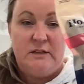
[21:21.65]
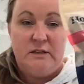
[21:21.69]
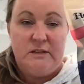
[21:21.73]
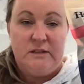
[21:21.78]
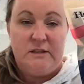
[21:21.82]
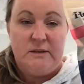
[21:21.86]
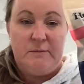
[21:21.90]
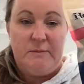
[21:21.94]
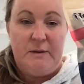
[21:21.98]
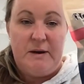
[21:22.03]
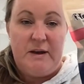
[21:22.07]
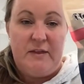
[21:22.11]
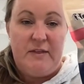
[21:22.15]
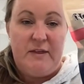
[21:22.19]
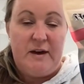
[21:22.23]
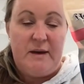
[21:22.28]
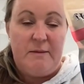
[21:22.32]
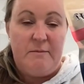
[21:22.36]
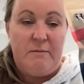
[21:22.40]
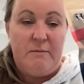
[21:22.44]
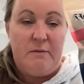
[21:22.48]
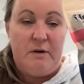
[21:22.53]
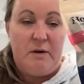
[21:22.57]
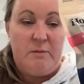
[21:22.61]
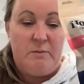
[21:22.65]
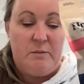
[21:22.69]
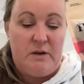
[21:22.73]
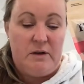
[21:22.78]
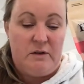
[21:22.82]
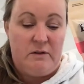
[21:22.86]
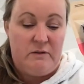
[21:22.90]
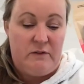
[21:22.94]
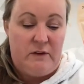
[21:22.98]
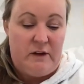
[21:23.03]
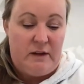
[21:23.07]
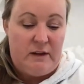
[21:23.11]
So bear that in mind when
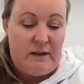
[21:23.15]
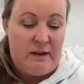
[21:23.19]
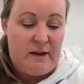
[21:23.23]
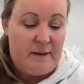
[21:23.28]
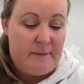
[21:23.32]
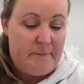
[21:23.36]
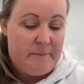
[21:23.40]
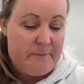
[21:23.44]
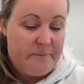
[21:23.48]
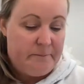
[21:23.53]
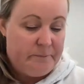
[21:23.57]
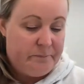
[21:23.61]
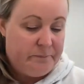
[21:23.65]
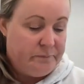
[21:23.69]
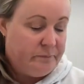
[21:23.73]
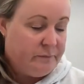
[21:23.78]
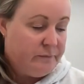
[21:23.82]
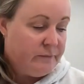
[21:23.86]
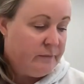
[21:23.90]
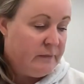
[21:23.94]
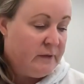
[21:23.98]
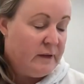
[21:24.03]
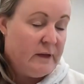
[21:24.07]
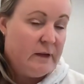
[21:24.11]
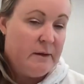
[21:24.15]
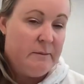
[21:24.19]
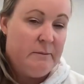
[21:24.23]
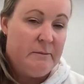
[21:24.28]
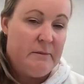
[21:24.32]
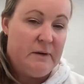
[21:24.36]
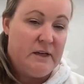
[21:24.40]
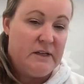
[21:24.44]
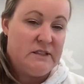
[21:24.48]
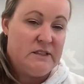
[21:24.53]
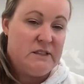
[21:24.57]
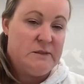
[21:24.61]
you feed that, because